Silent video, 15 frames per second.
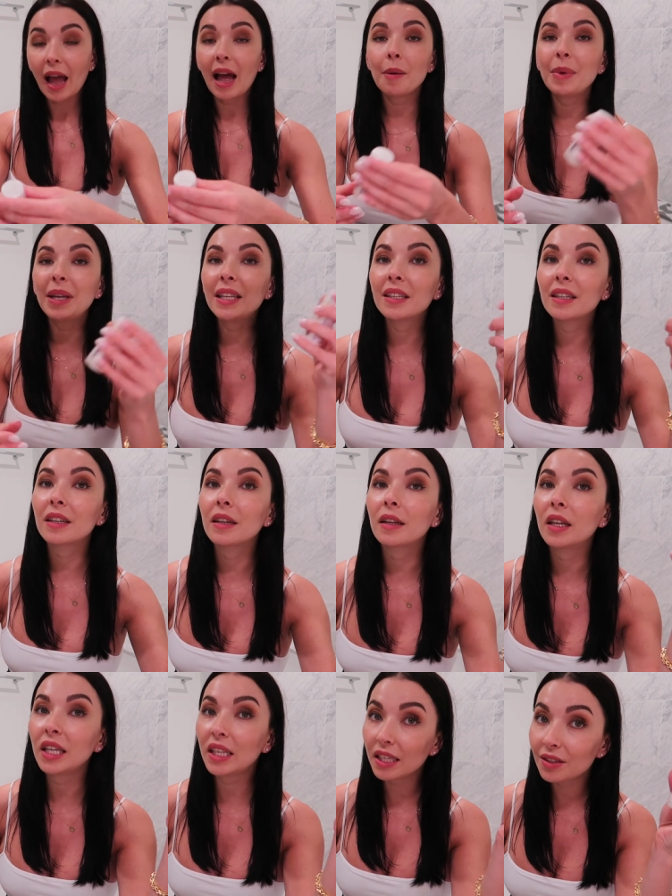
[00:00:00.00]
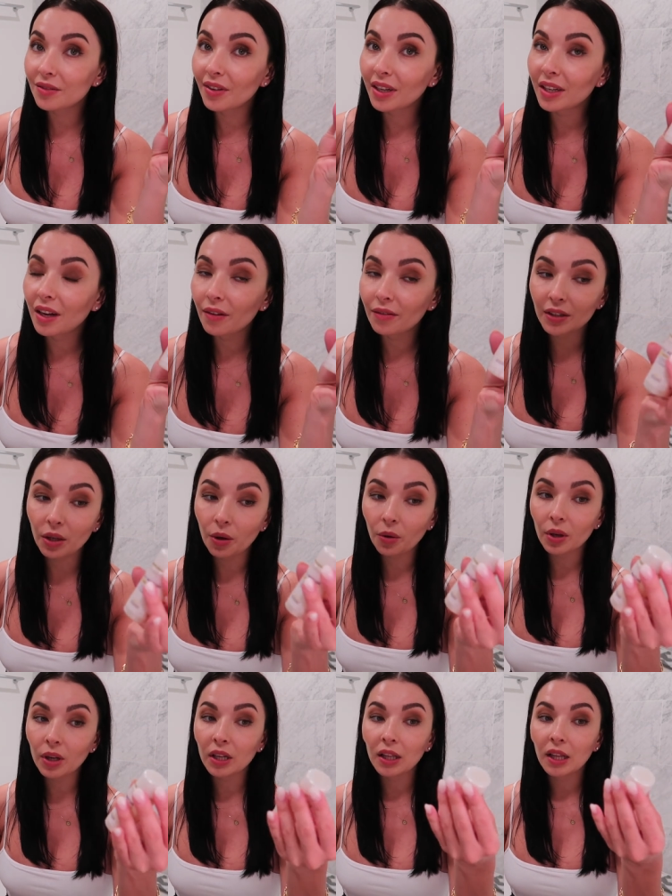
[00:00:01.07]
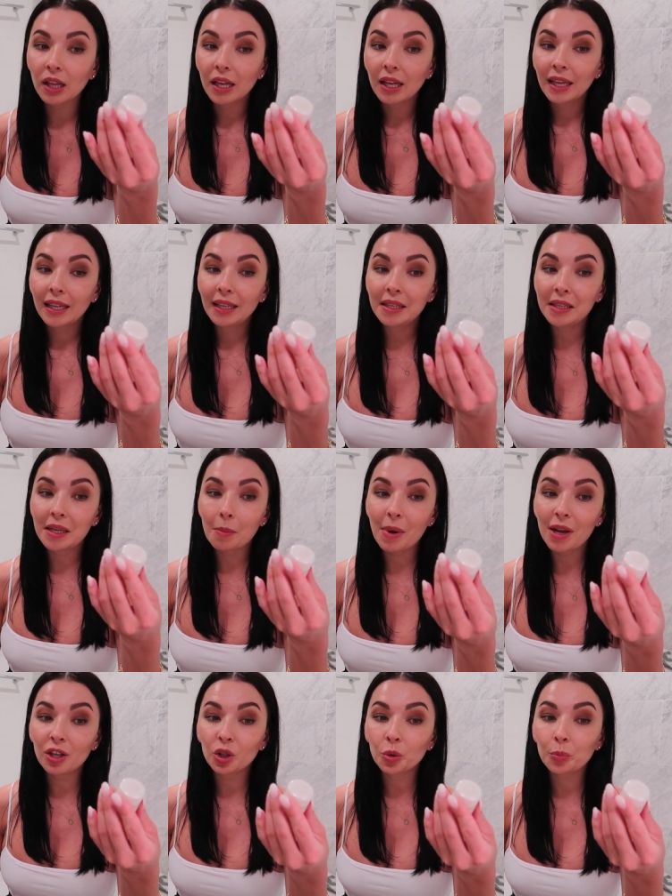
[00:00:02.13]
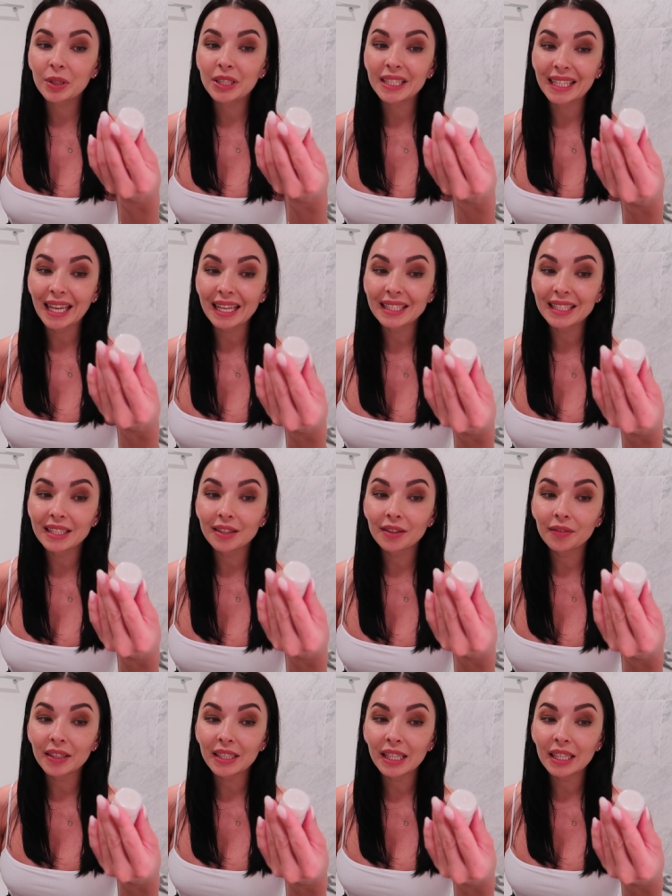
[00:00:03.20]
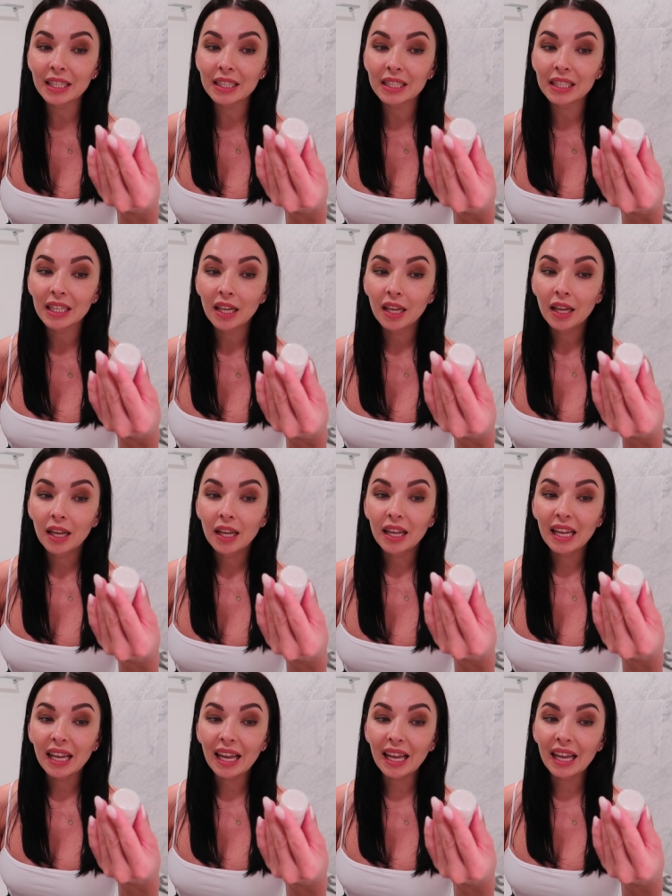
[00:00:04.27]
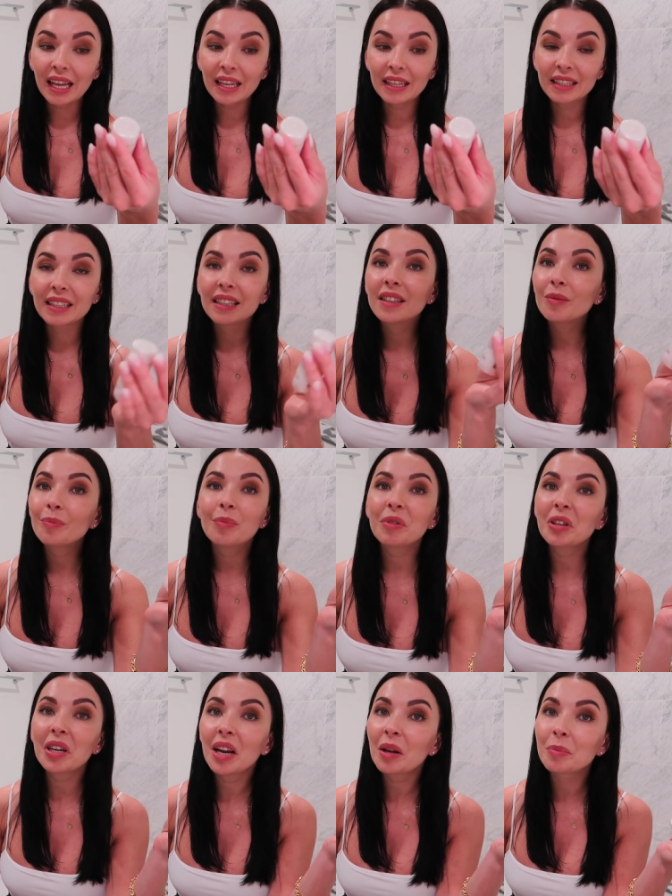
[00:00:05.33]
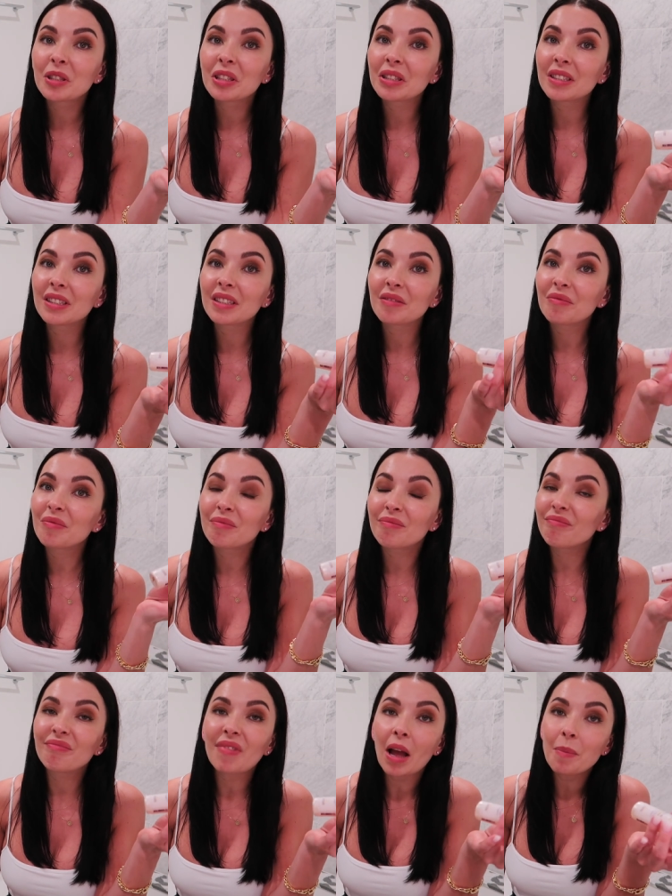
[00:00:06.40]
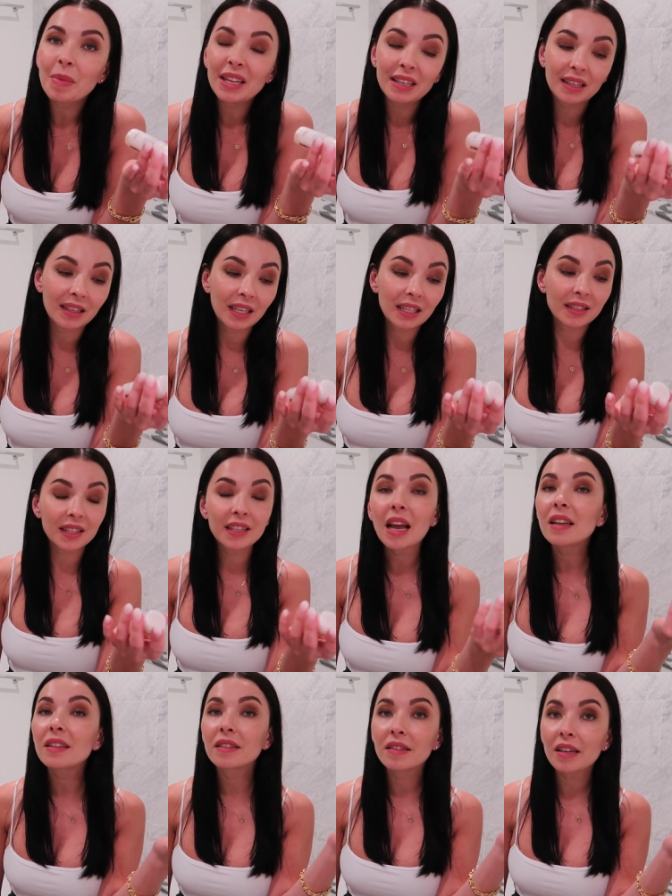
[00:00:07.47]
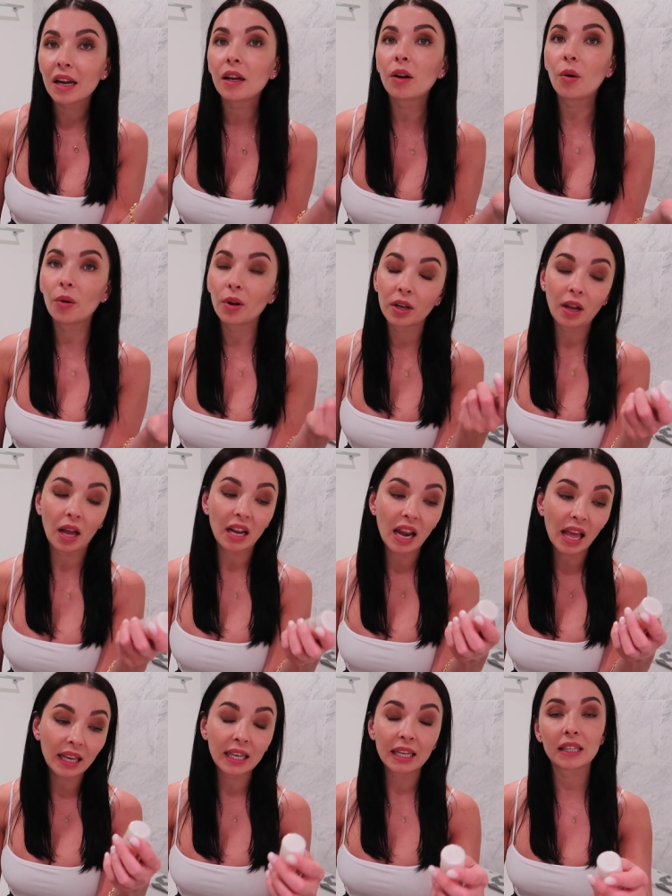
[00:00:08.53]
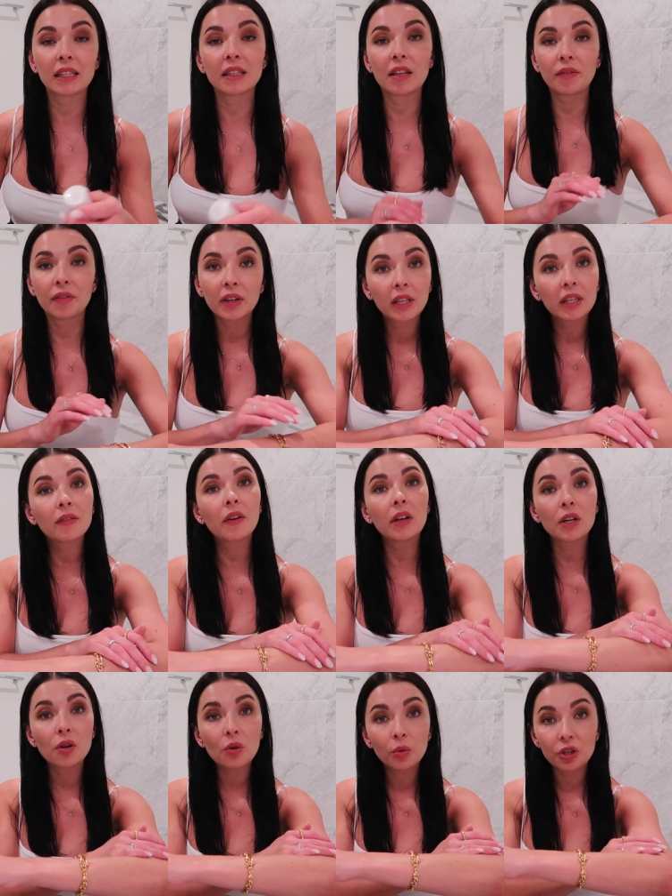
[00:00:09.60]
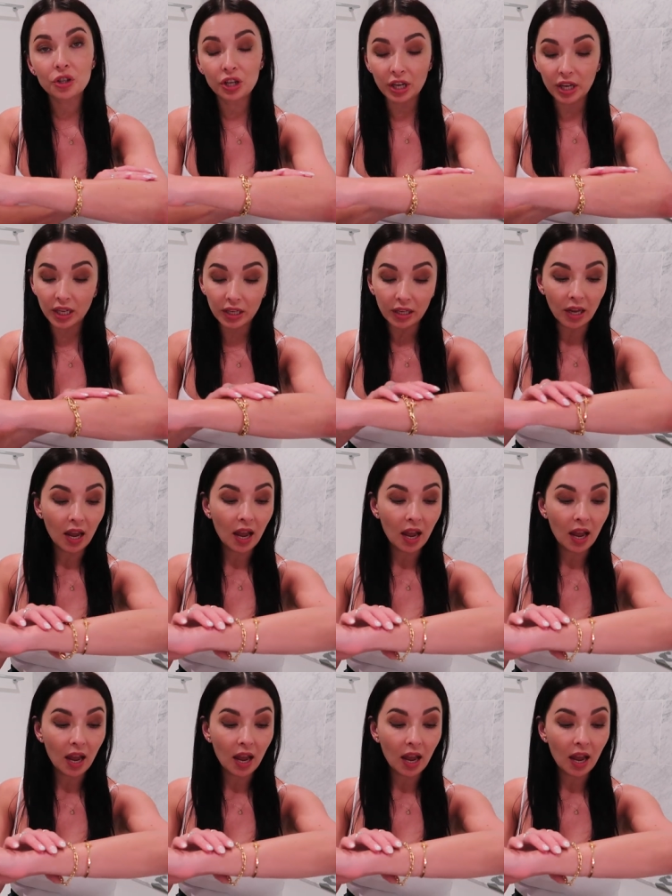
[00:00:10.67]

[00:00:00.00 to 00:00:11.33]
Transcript: I mean, it is very lovely oil. Am I obsessed with it? Eh, perhaps. I mean, it's a nice dry oil. I like it. It's definitely very nourishing.